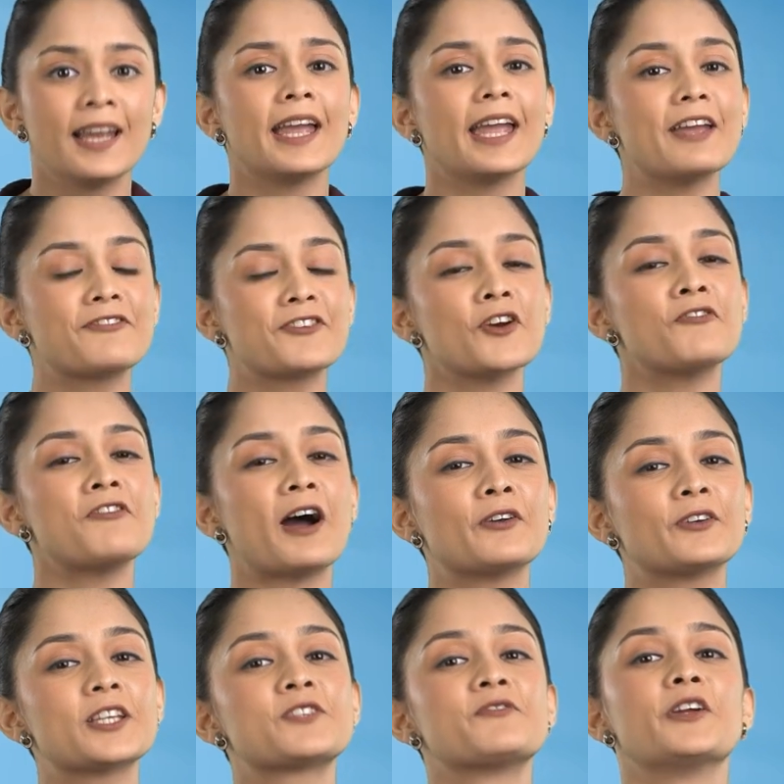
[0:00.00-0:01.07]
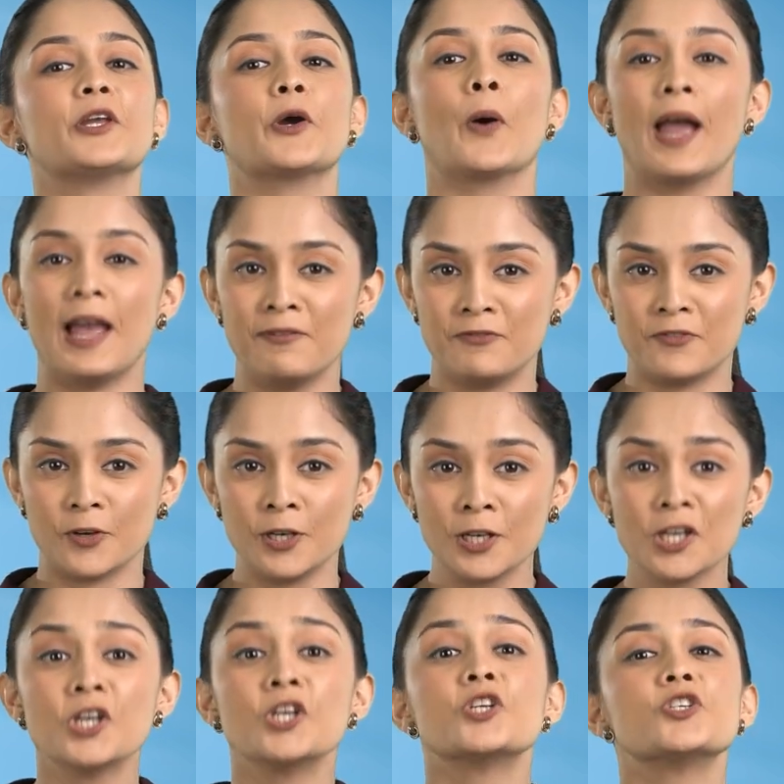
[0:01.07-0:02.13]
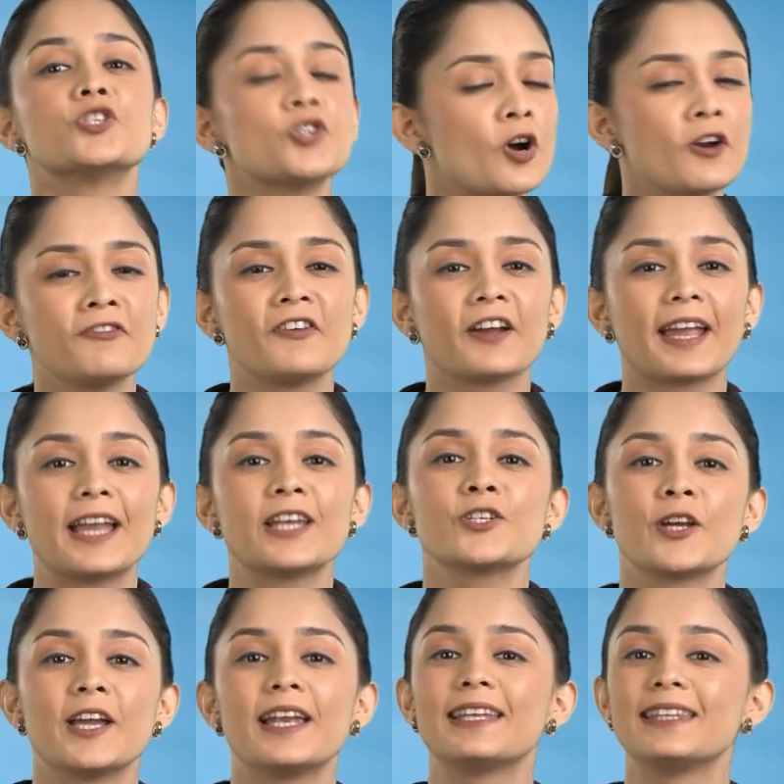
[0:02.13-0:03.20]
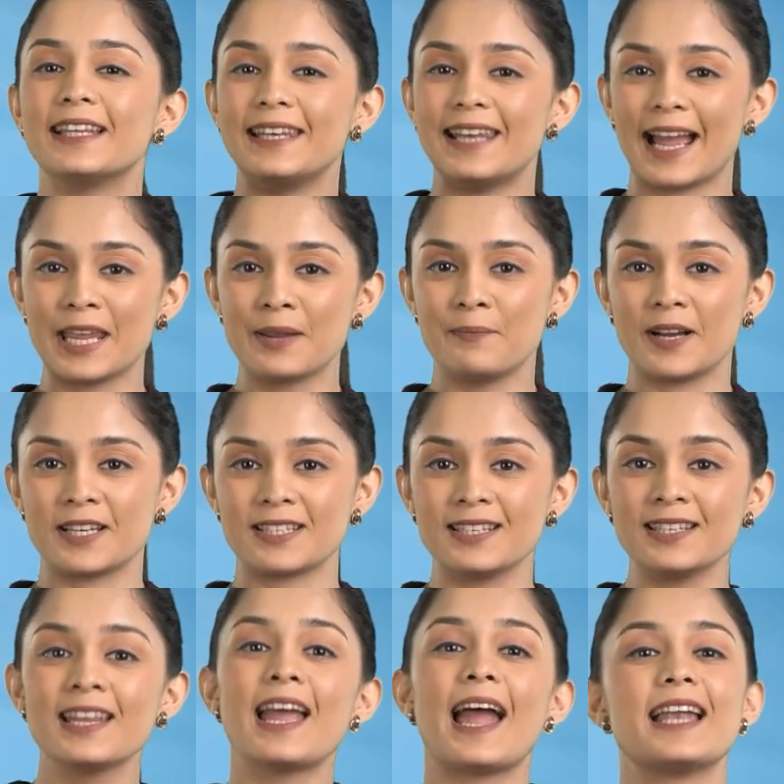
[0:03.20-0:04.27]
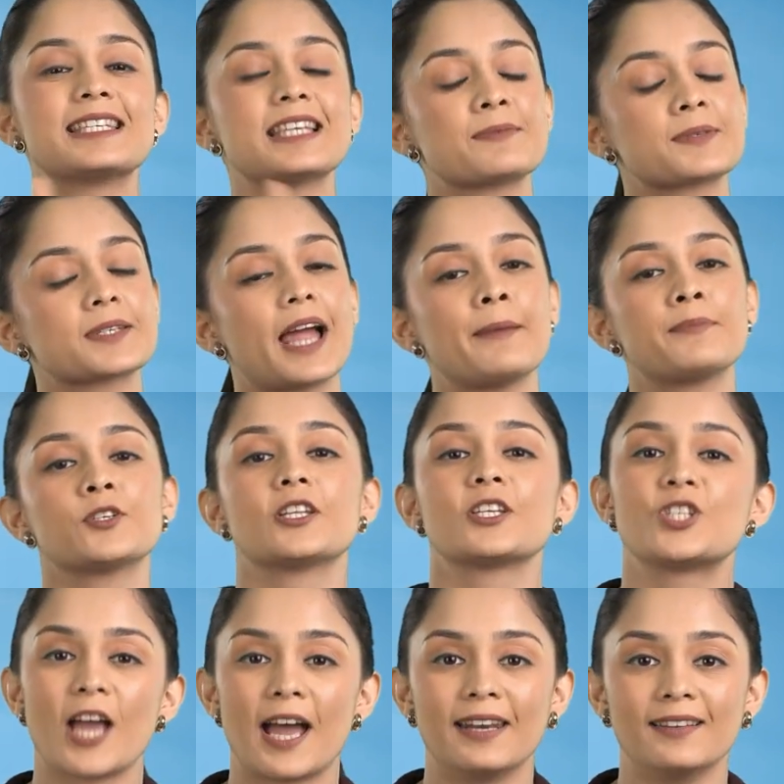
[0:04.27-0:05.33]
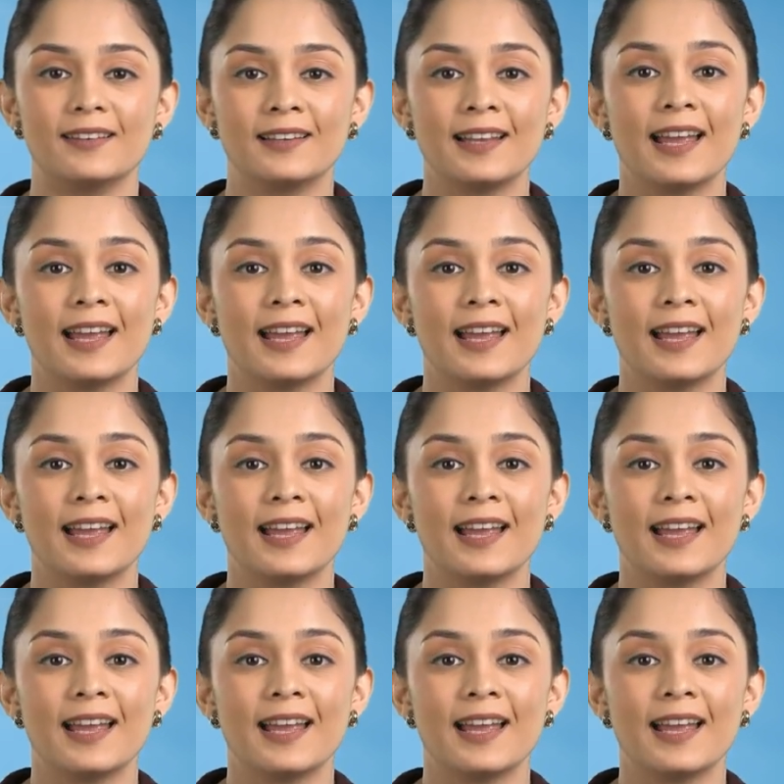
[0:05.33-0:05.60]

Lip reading: If you found this video helpful, don't forget to hit the like button and subscribe to the channel,